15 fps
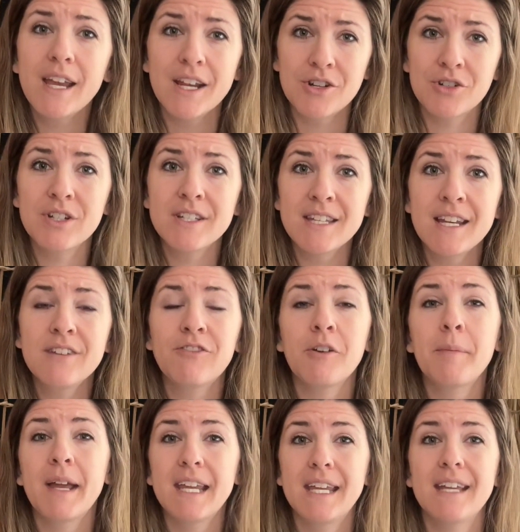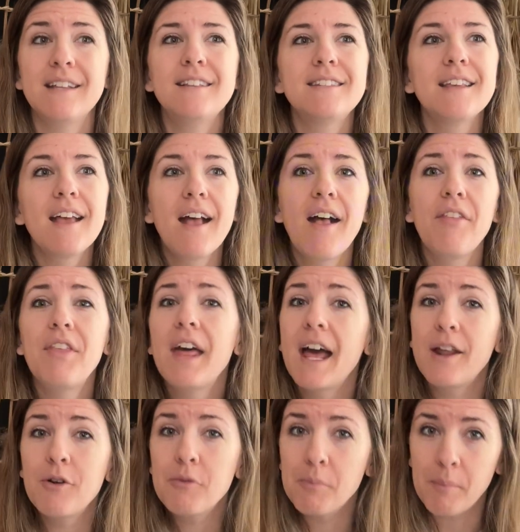interesting for my kids that
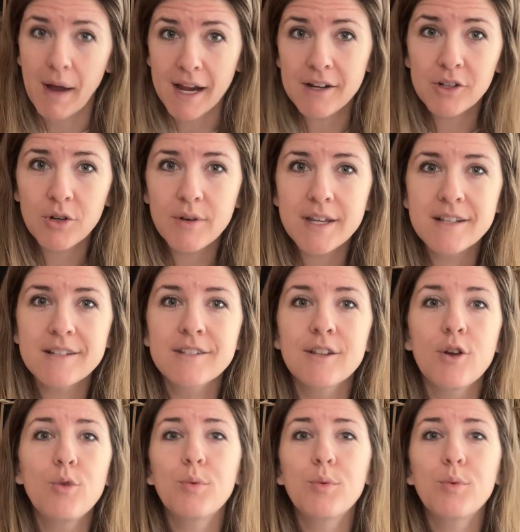I don't mind going slow.